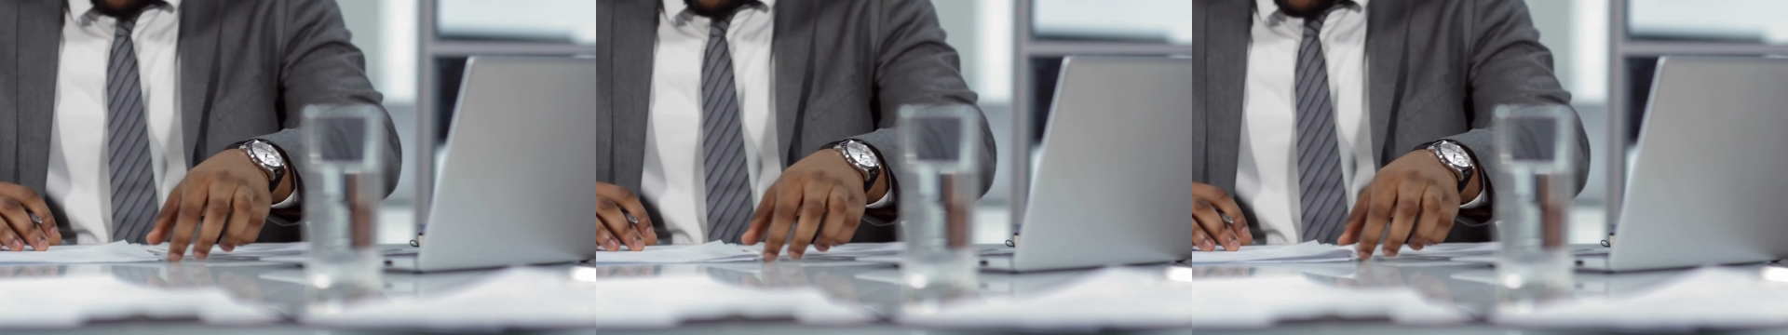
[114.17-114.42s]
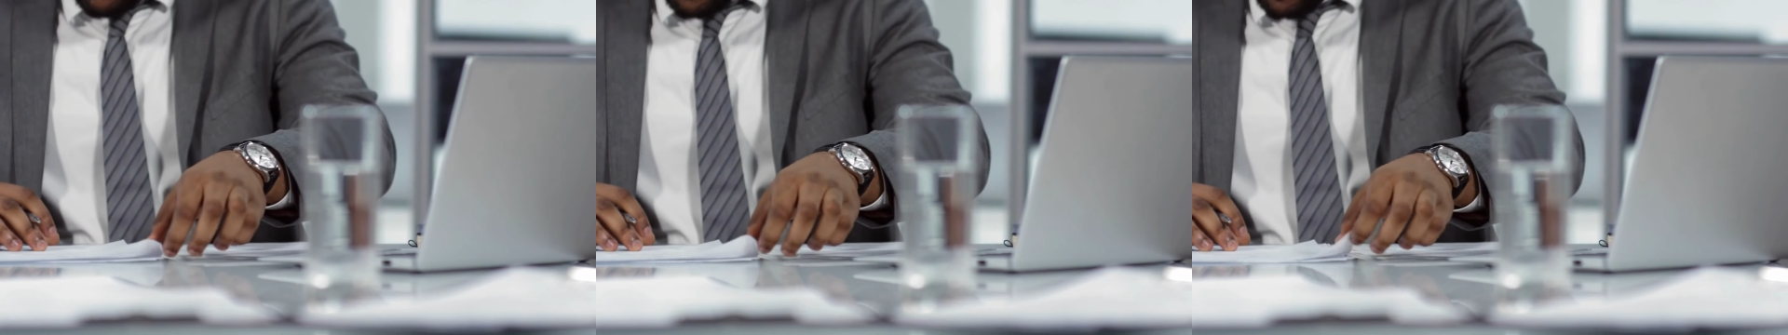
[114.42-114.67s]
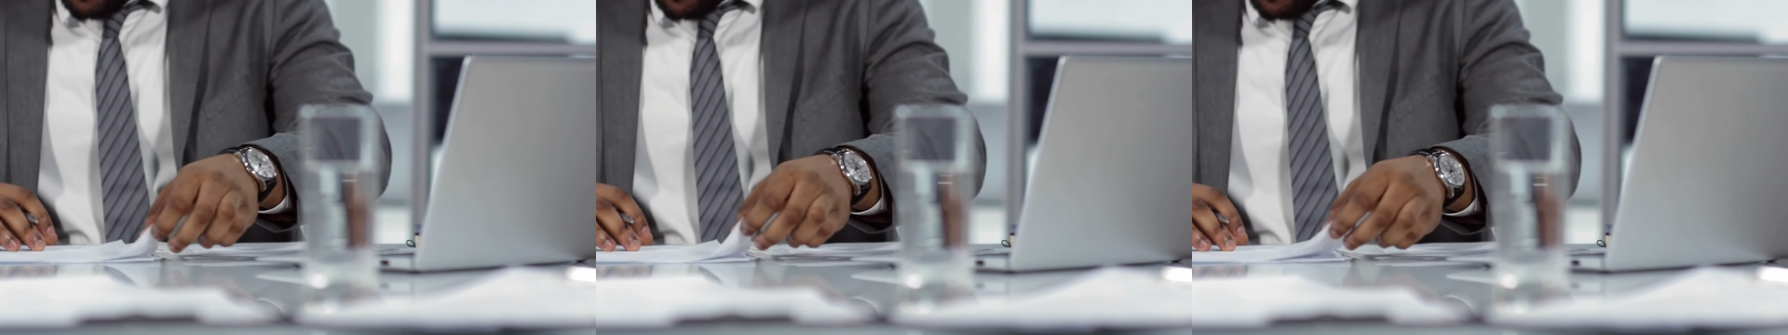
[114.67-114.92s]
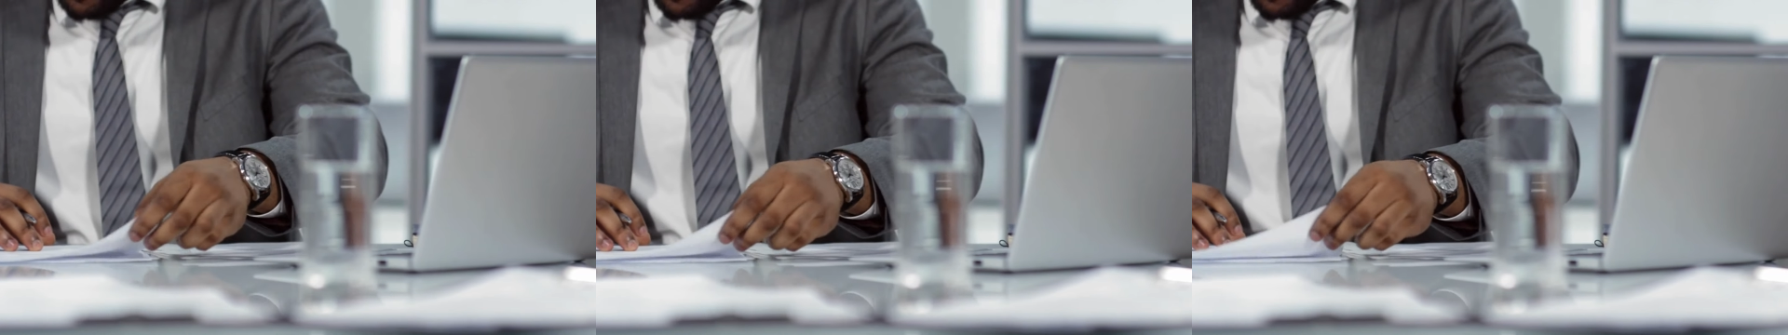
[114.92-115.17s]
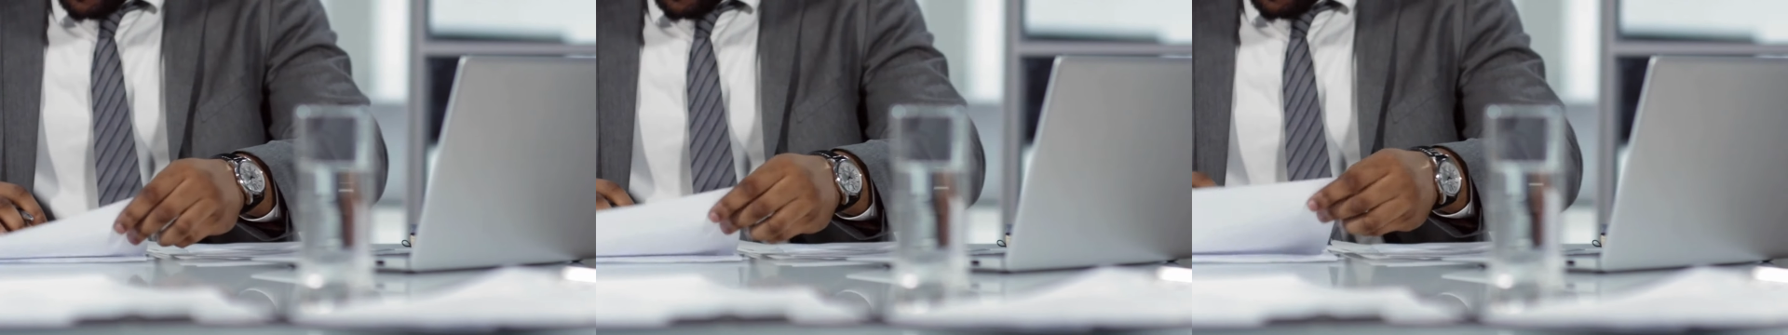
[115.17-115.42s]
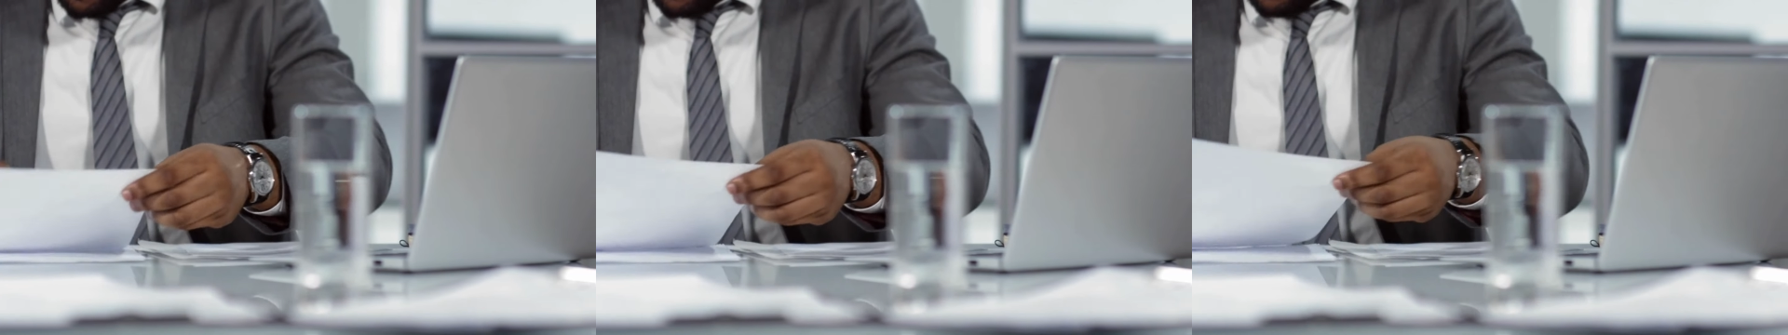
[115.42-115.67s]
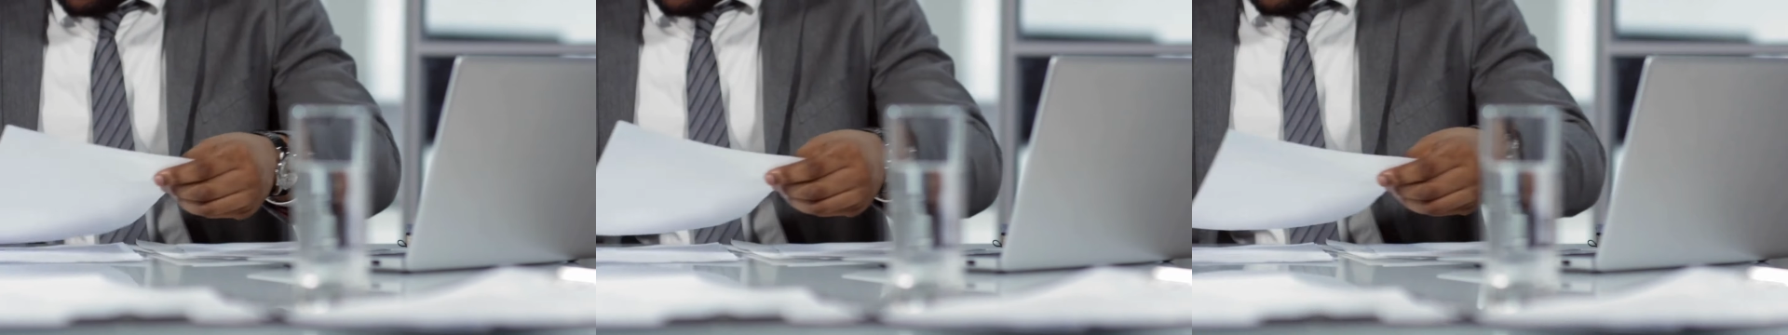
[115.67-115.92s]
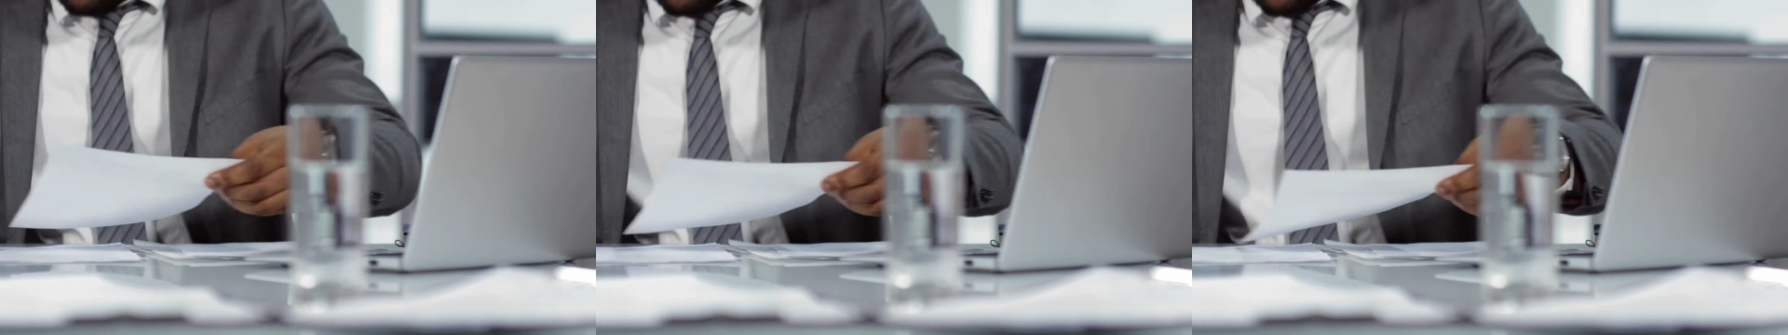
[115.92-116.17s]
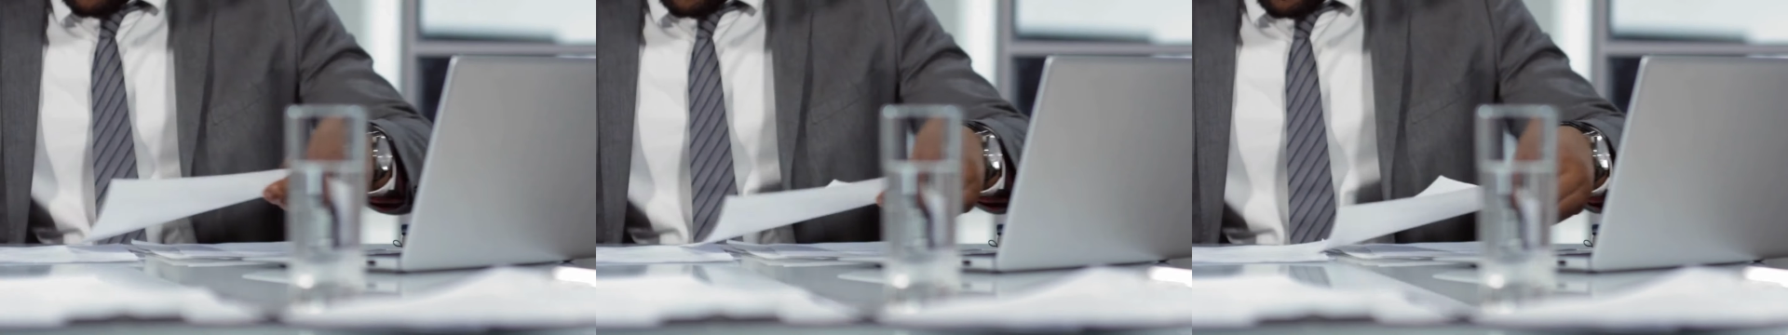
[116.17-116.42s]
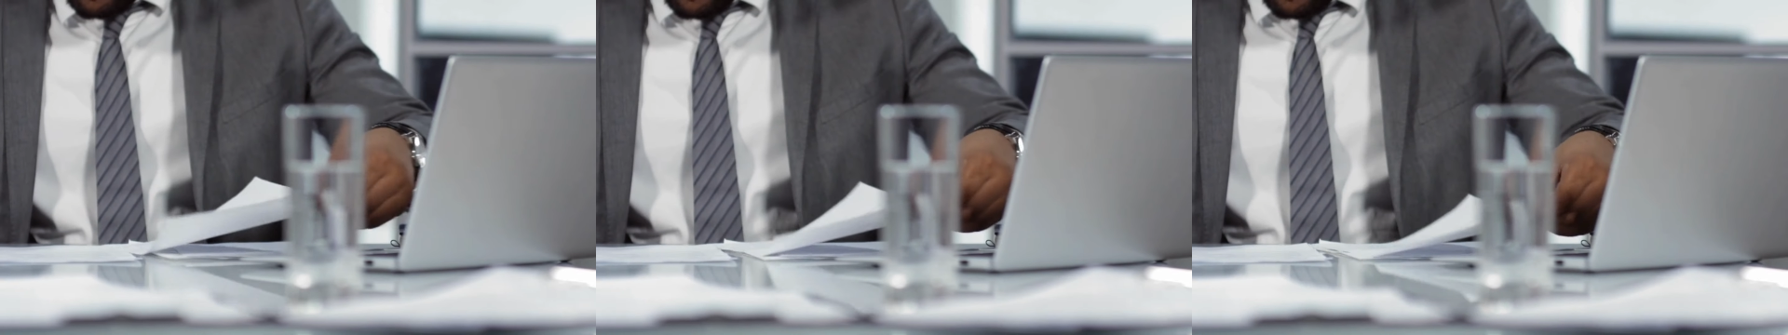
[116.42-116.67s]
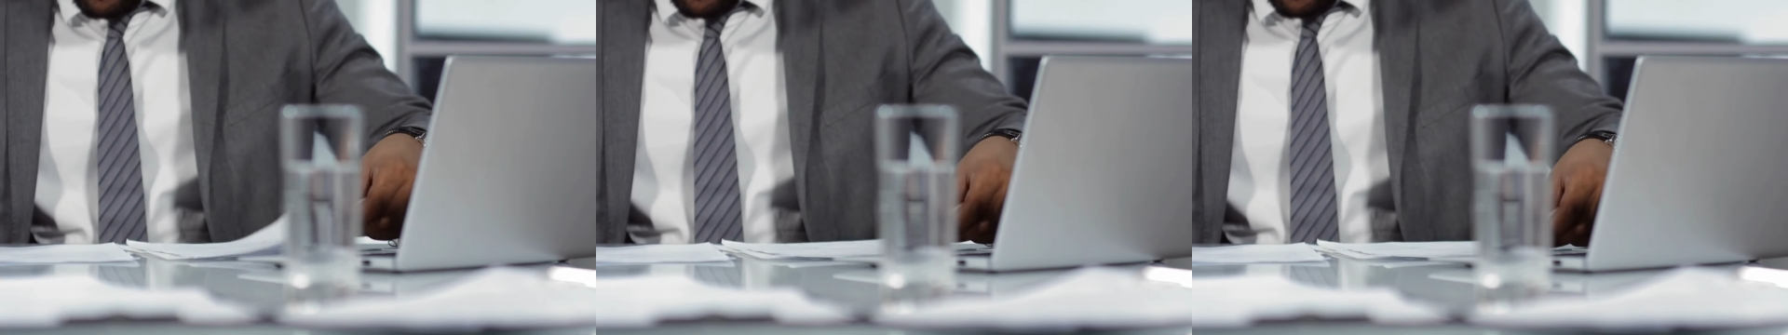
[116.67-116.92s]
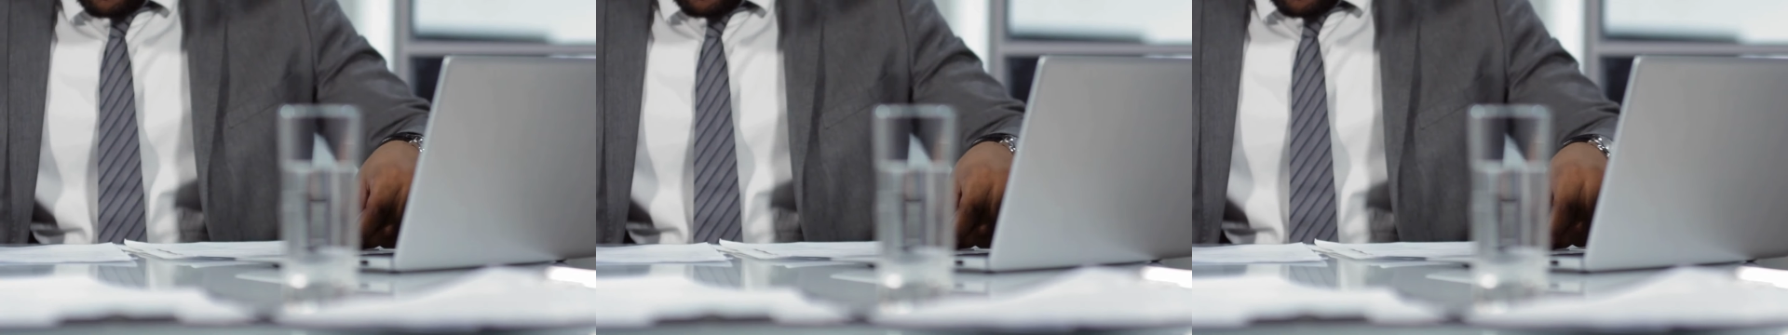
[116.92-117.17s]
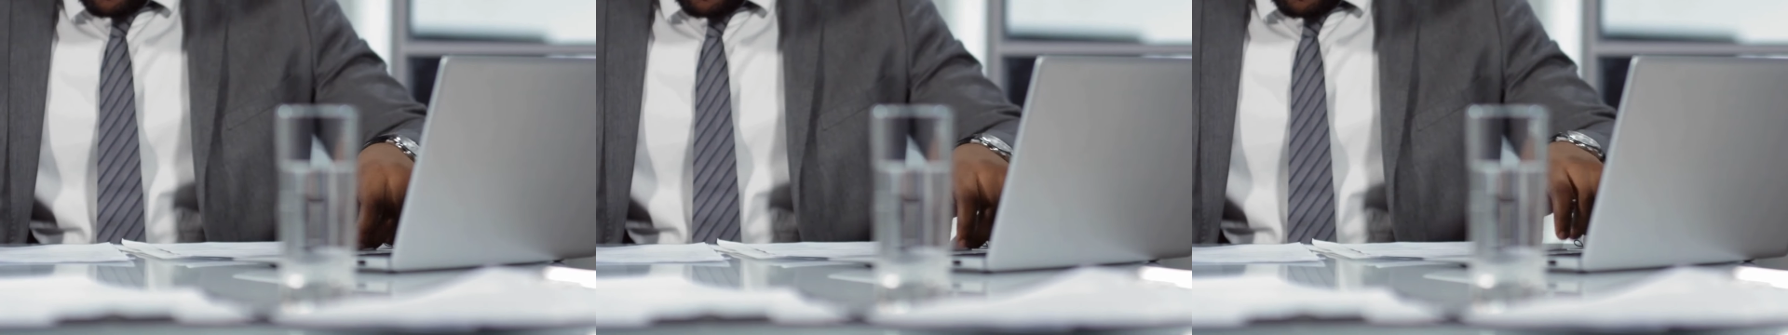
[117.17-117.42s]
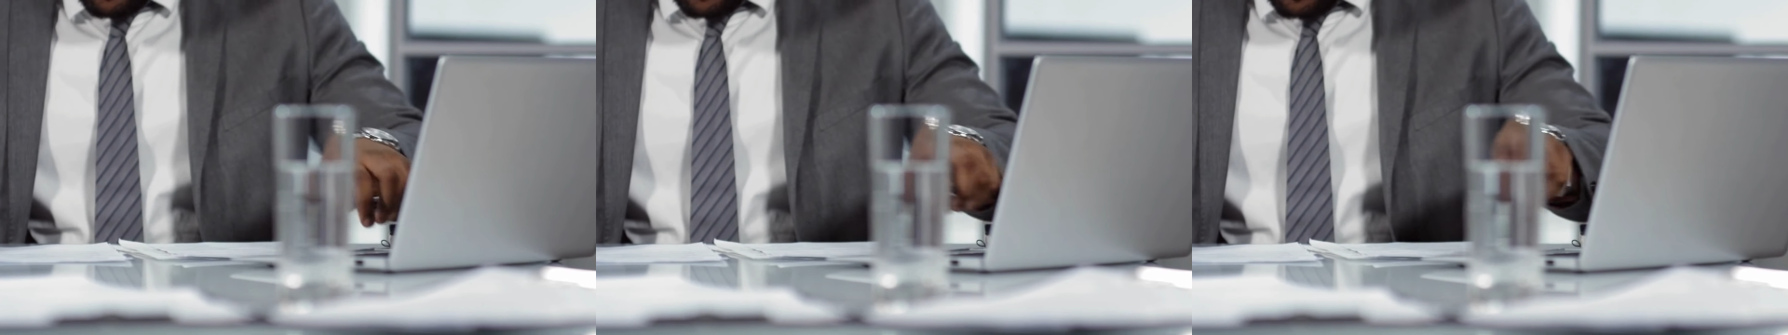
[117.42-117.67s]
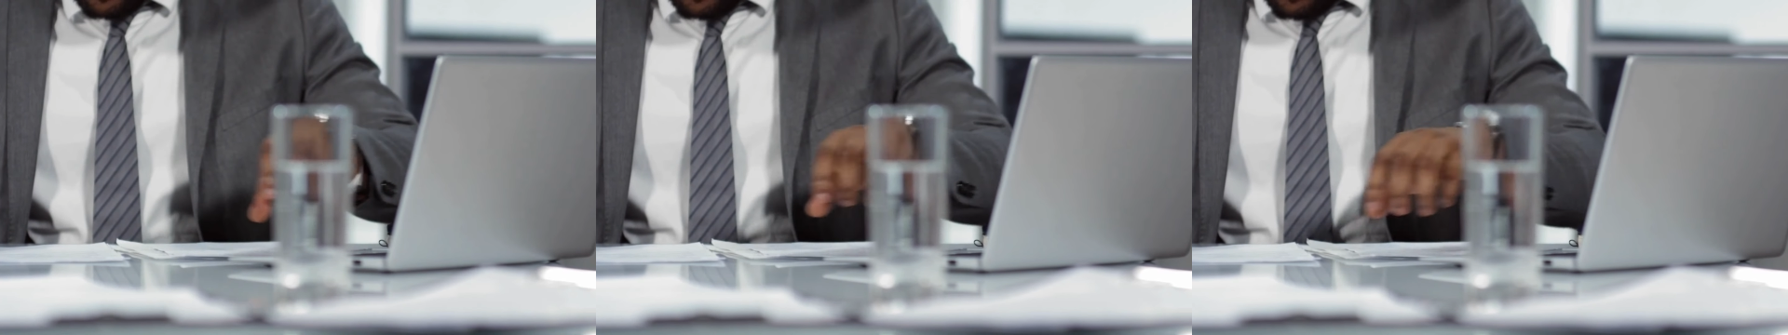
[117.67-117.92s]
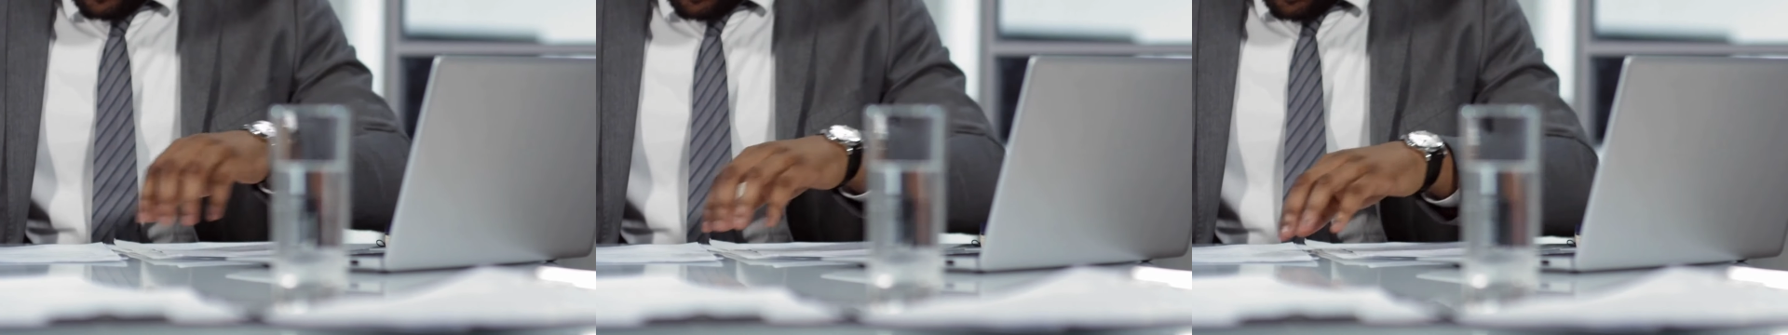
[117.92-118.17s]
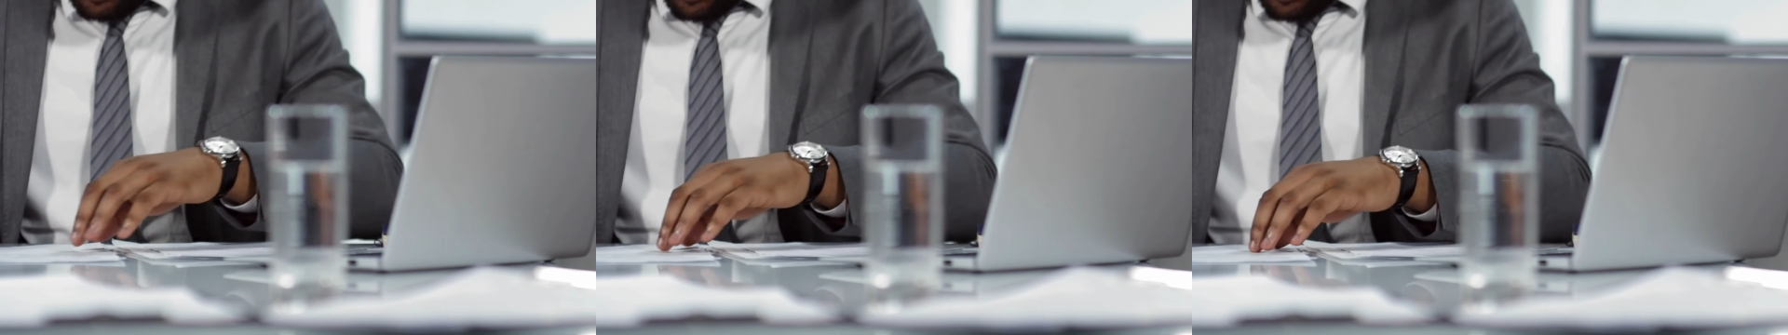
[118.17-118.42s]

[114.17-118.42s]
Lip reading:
Nobody's mouth can be seen.